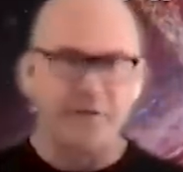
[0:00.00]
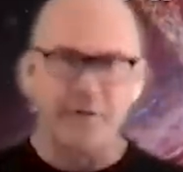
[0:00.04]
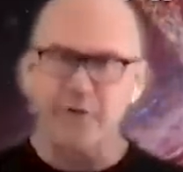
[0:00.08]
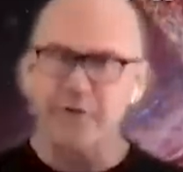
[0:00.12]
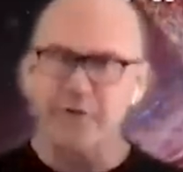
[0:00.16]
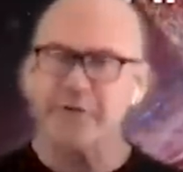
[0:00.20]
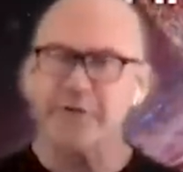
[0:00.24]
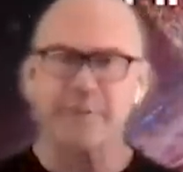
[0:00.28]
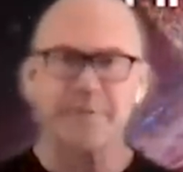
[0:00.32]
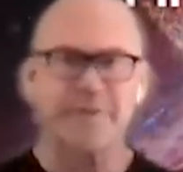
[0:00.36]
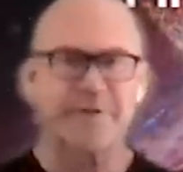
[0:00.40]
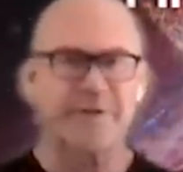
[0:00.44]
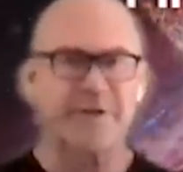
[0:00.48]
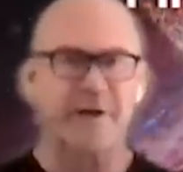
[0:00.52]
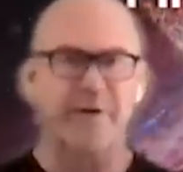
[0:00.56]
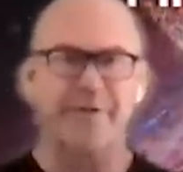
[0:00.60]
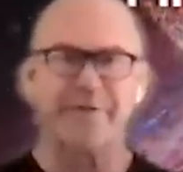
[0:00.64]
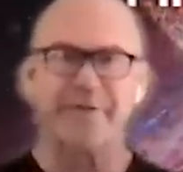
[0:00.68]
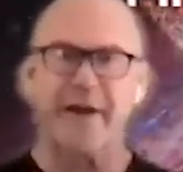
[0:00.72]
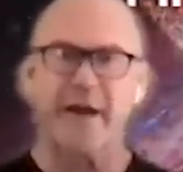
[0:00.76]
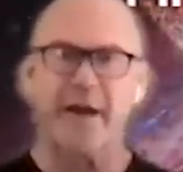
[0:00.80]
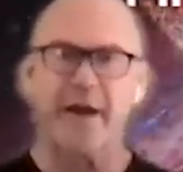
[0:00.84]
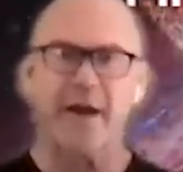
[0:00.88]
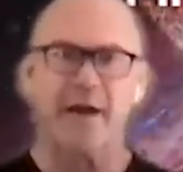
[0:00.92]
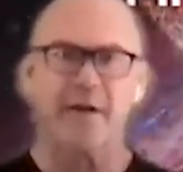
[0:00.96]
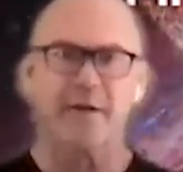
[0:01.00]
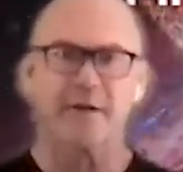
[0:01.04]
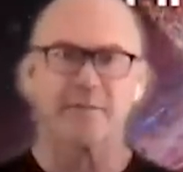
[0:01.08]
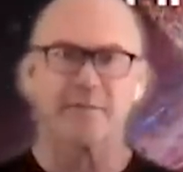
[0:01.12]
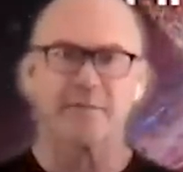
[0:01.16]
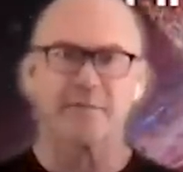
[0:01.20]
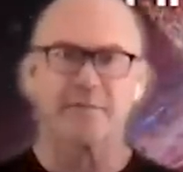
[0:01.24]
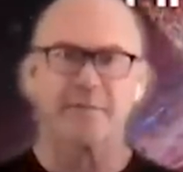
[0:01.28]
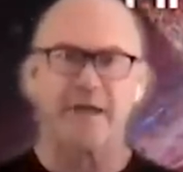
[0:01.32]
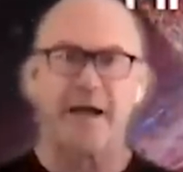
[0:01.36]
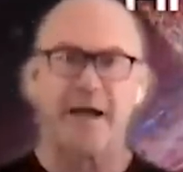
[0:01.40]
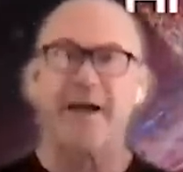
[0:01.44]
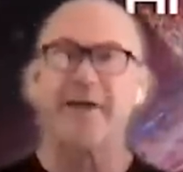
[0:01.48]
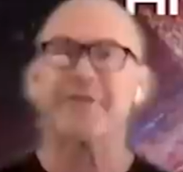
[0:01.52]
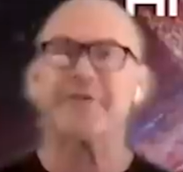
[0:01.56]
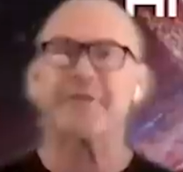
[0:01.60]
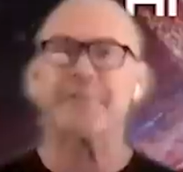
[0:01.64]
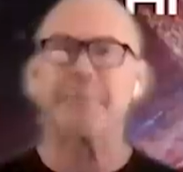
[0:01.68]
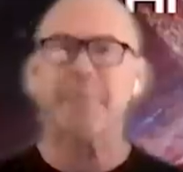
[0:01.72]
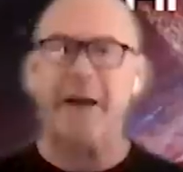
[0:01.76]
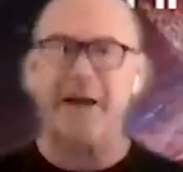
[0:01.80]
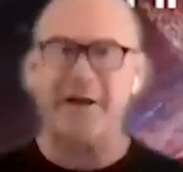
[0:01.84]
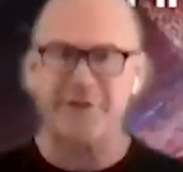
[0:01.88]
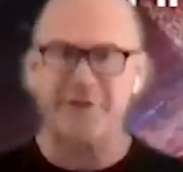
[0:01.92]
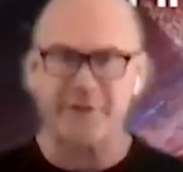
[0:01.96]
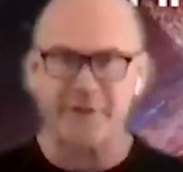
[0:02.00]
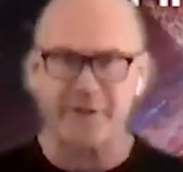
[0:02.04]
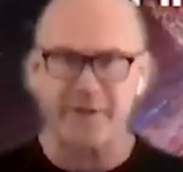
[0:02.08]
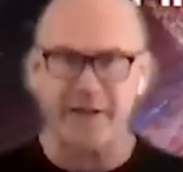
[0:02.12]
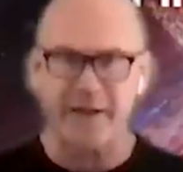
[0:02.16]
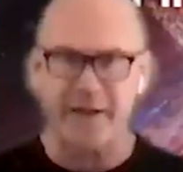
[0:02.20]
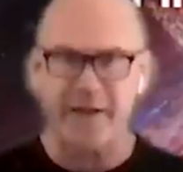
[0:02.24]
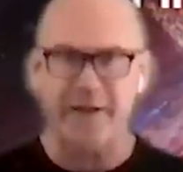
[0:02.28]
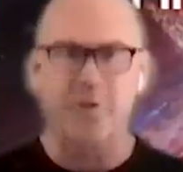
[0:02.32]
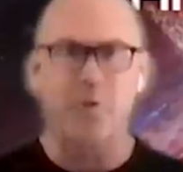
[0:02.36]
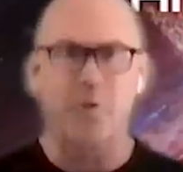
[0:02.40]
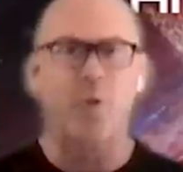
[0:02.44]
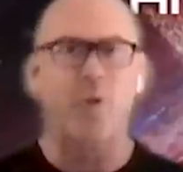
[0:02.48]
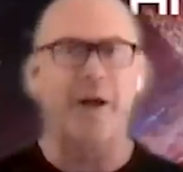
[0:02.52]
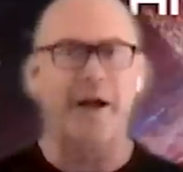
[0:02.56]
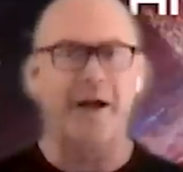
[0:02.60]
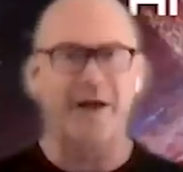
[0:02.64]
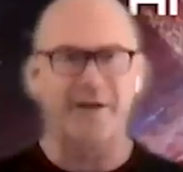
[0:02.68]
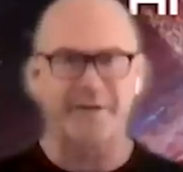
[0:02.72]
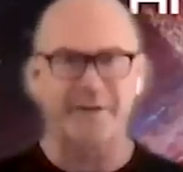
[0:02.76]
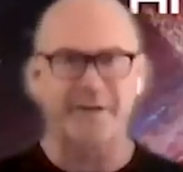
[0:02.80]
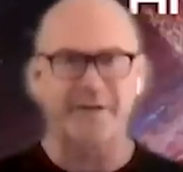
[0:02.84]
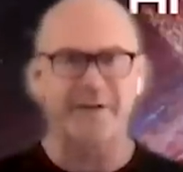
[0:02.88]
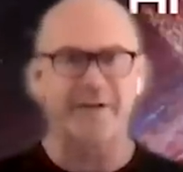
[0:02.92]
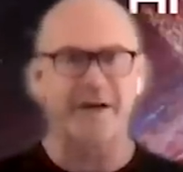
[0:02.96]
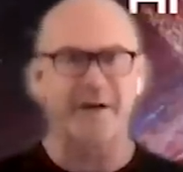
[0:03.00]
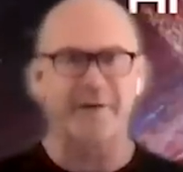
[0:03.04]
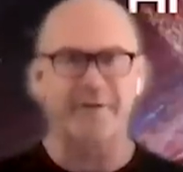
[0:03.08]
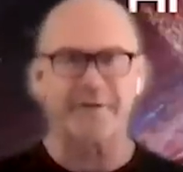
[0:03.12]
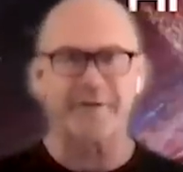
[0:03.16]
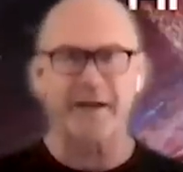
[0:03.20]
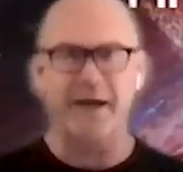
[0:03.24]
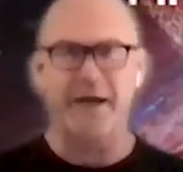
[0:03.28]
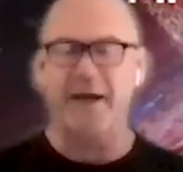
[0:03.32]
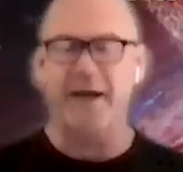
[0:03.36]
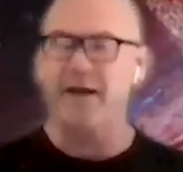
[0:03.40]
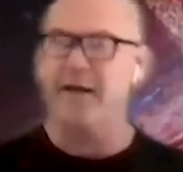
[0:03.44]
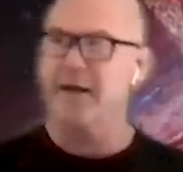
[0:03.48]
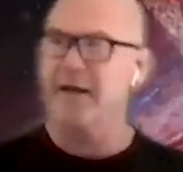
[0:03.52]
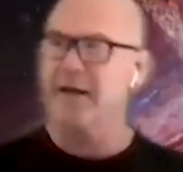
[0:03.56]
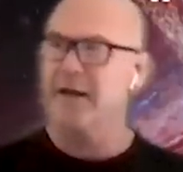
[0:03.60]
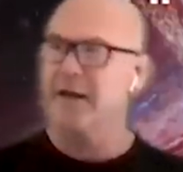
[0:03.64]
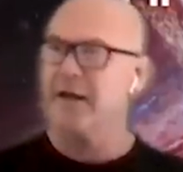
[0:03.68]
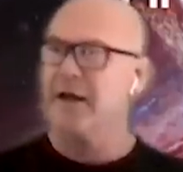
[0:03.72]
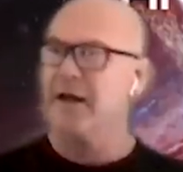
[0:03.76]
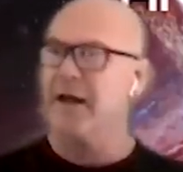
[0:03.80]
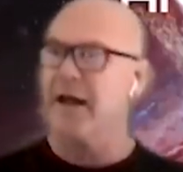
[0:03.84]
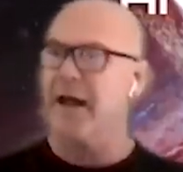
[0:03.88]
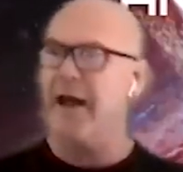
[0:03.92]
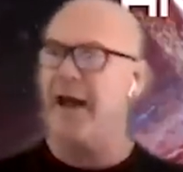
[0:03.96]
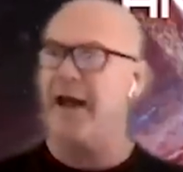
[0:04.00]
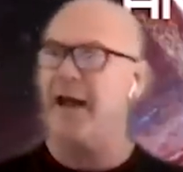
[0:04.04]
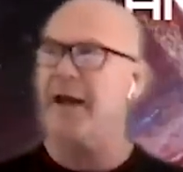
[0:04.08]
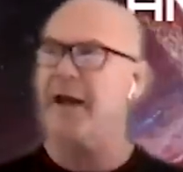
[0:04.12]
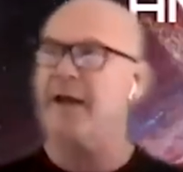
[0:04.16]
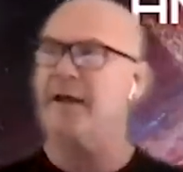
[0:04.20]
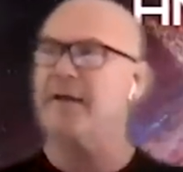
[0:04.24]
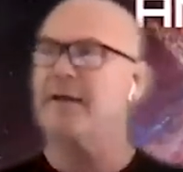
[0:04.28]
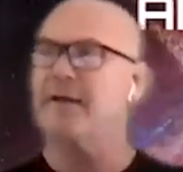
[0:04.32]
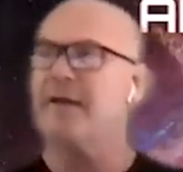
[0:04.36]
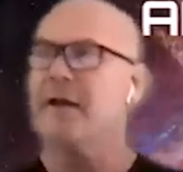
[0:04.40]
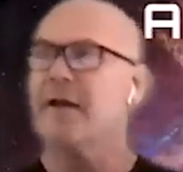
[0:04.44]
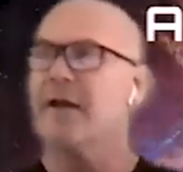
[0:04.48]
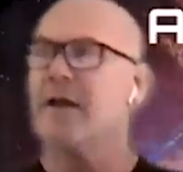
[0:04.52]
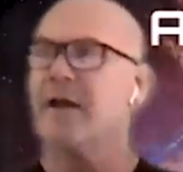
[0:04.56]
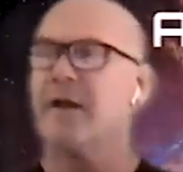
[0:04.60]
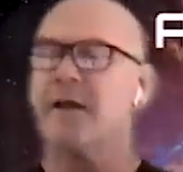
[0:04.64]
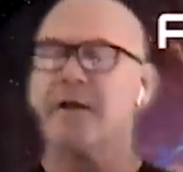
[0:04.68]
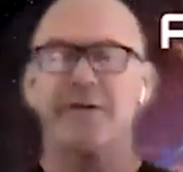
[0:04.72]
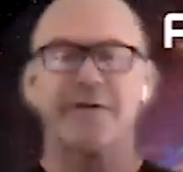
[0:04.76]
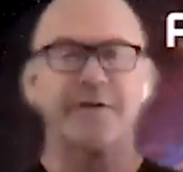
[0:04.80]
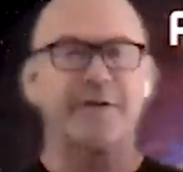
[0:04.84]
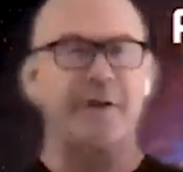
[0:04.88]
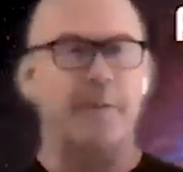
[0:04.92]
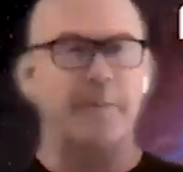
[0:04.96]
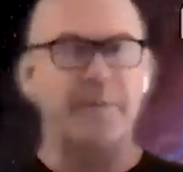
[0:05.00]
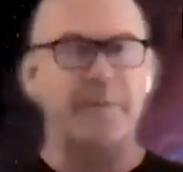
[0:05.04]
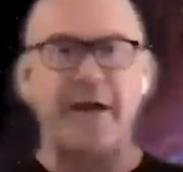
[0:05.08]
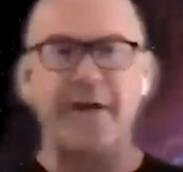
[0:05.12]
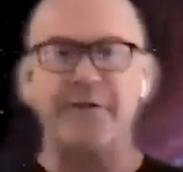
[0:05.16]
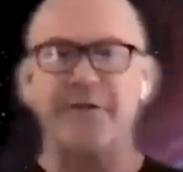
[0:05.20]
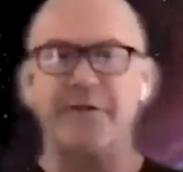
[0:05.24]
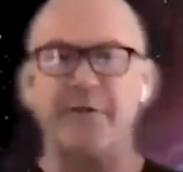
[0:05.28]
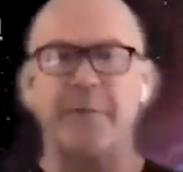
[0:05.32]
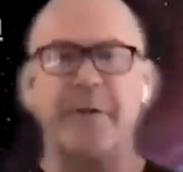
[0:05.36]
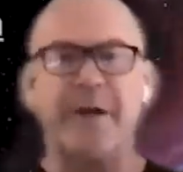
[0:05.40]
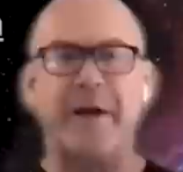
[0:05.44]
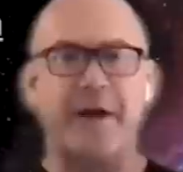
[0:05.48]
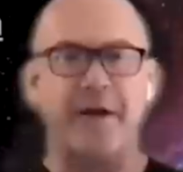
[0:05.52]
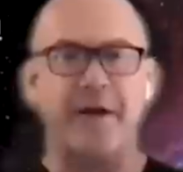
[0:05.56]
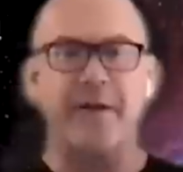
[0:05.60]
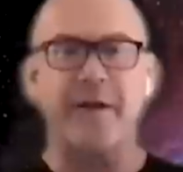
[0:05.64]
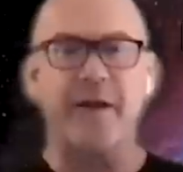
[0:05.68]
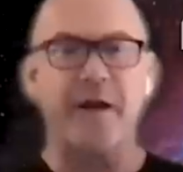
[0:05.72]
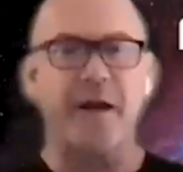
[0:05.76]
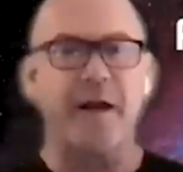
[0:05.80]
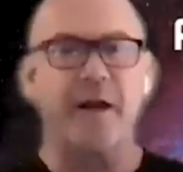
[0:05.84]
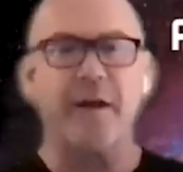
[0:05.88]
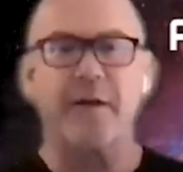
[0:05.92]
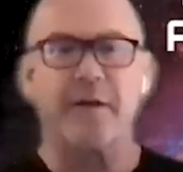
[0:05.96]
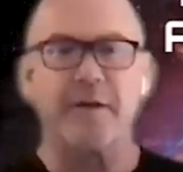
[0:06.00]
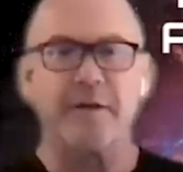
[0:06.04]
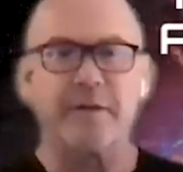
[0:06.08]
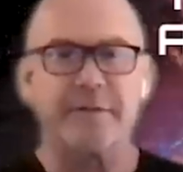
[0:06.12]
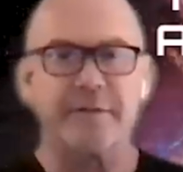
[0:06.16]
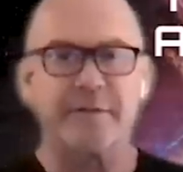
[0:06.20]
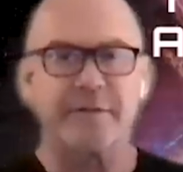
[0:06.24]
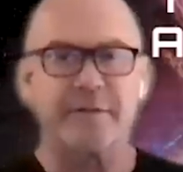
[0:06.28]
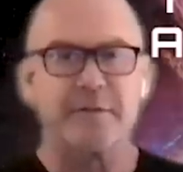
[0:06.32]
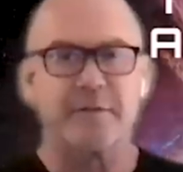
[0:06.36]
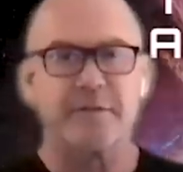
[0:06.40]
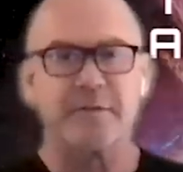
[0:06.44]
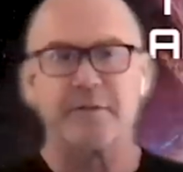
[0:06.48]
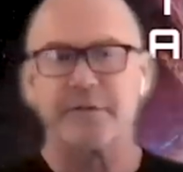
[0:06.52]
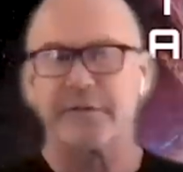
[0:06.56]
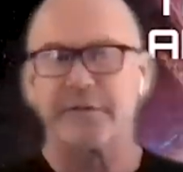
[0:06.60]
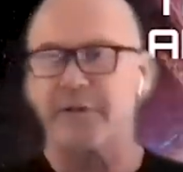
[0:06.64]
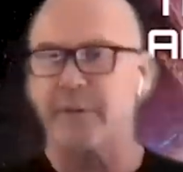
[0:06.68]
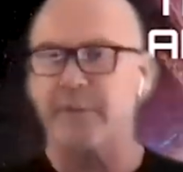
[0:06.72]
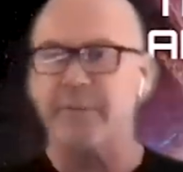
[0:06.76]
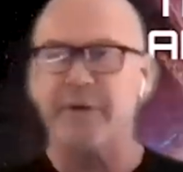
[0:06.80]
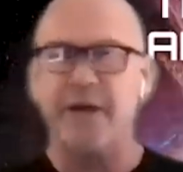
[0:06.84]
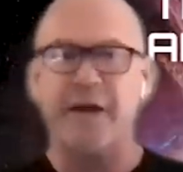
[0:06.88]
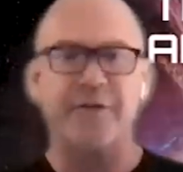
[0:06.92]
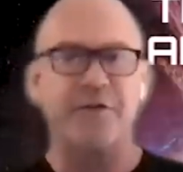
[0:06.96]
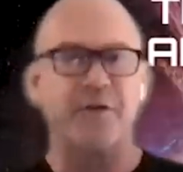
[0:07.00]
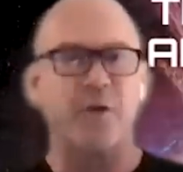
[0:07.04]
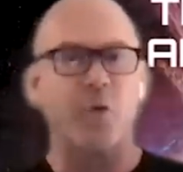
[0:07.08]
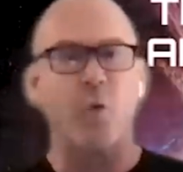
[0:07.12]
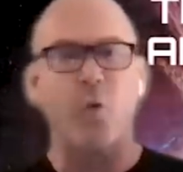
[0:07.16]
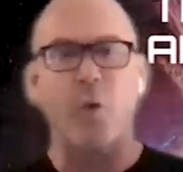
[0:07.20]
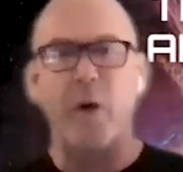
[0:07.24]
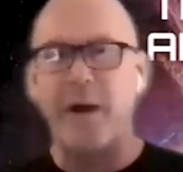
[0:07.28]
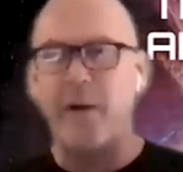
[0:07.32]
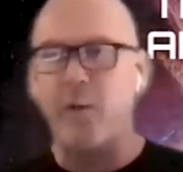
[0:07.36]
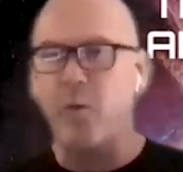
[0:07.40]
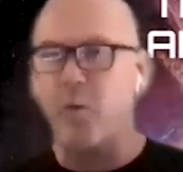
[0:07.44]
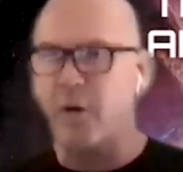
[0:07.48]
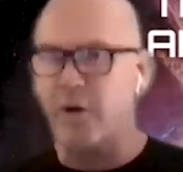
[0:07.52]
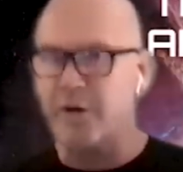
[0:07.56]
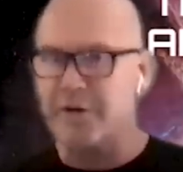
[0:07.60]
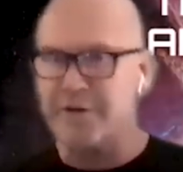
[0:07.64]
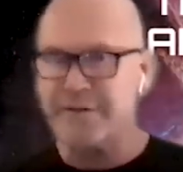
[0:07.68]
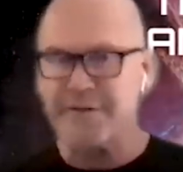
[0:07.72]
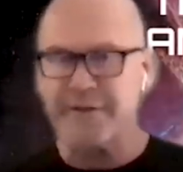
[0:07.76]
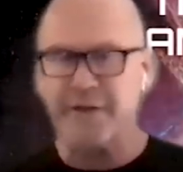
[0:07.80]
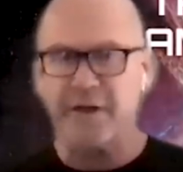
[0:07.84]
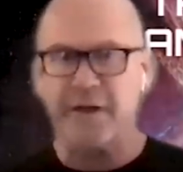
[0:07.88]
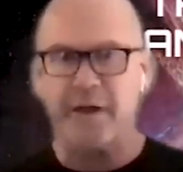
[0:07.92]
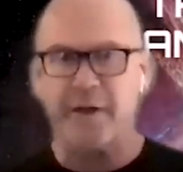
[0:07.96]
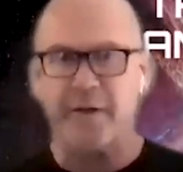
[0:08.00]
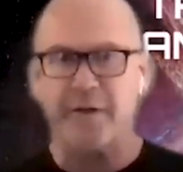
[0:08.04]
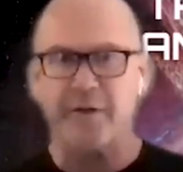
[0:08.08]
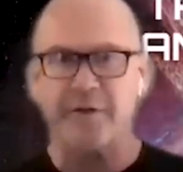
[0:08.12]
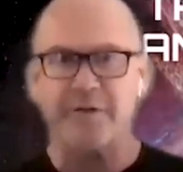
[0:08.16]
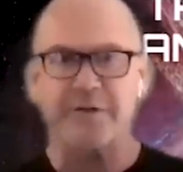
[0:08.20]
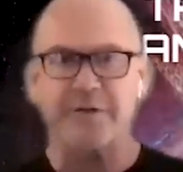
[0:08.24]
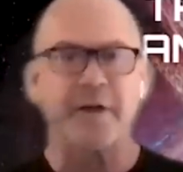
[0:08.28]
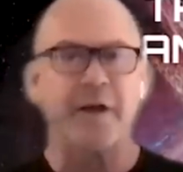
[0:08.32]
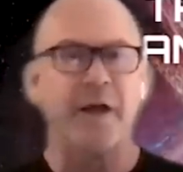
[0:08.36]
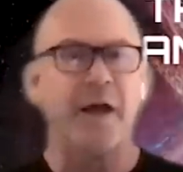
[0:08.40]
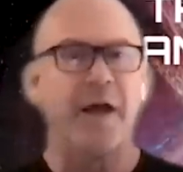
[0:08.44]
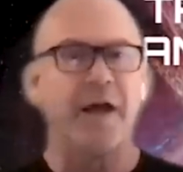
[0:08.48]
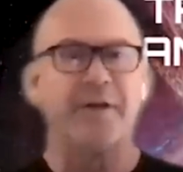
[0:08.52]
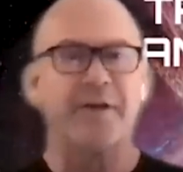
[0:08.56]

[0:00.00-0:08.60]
do some self-care, especially when it's a tough day. And some days are better than others. Some days are way worse than others.